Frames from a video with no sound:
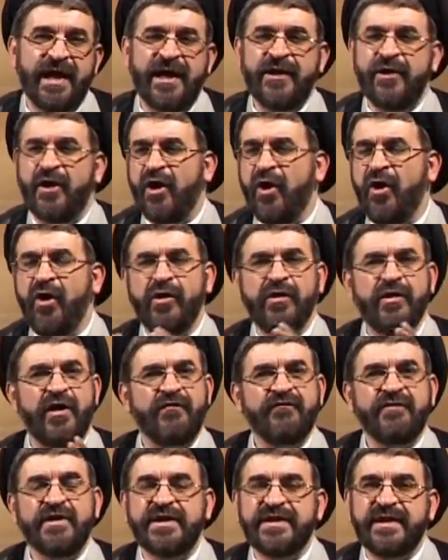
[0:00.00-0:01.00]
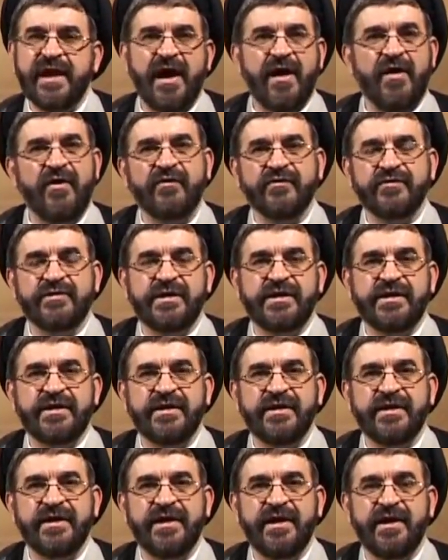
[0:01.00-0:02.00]
and all our
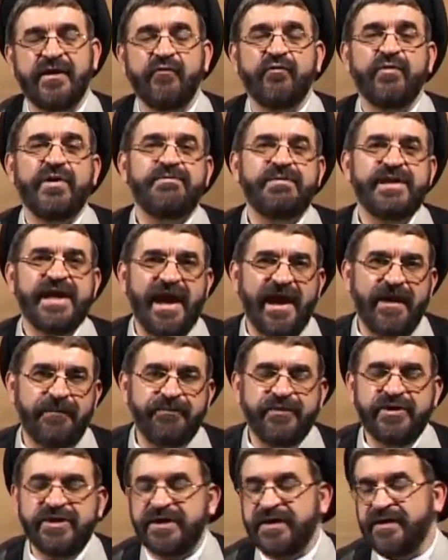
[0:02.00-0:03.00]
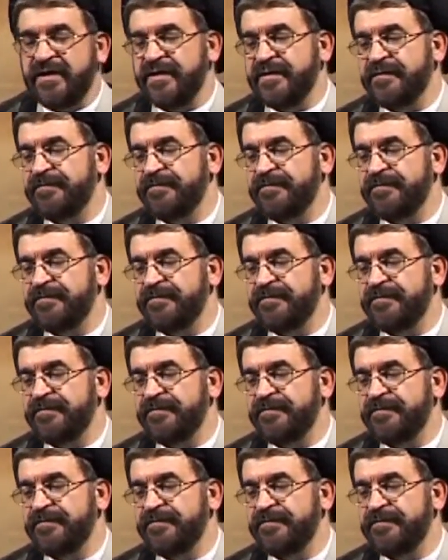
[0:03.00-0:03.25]
thoughts will be appear.